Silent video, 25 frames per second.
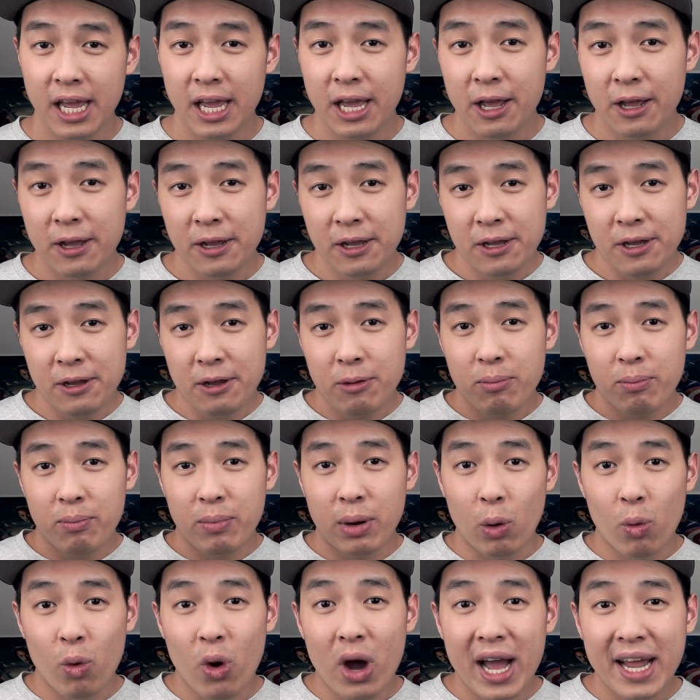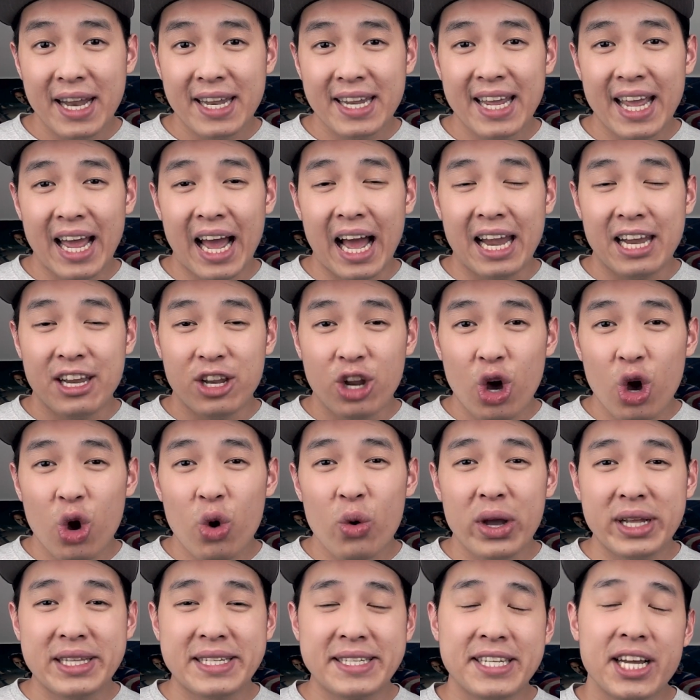But one, I know
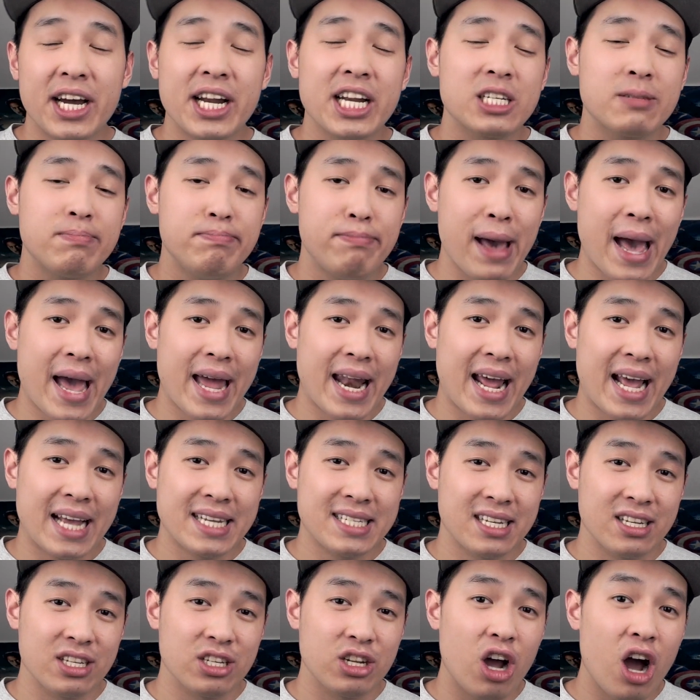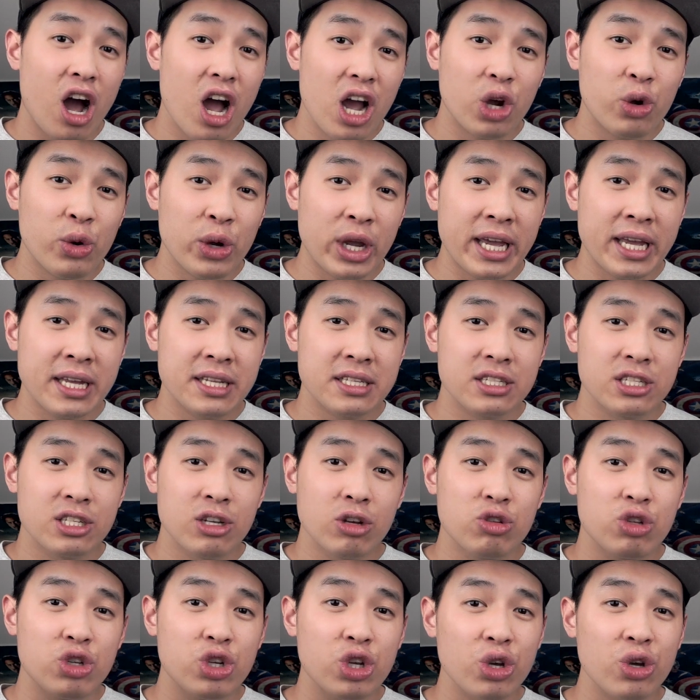it's not as badass as concrete, so
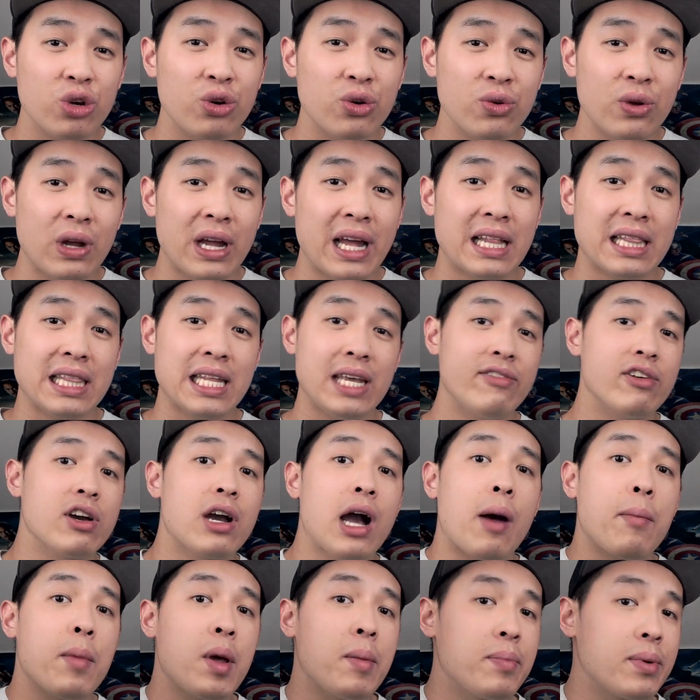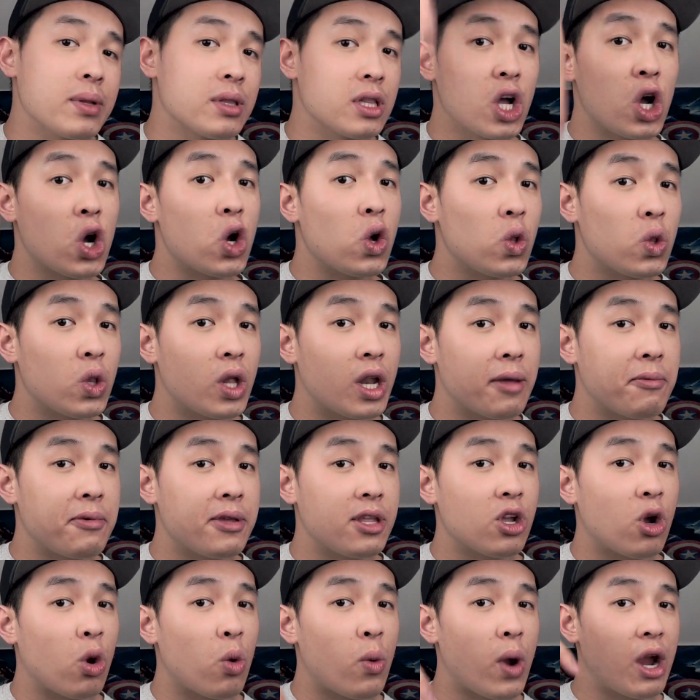two, leave a comment below letting me
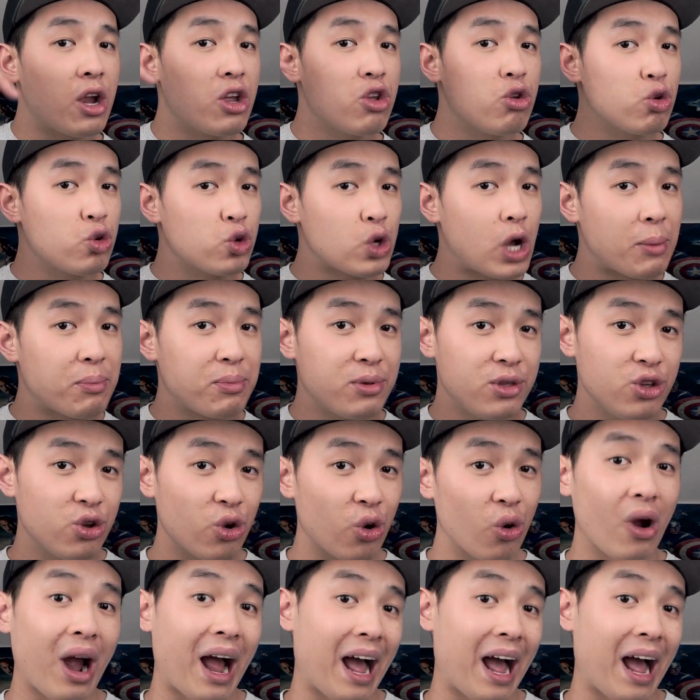know where you drop your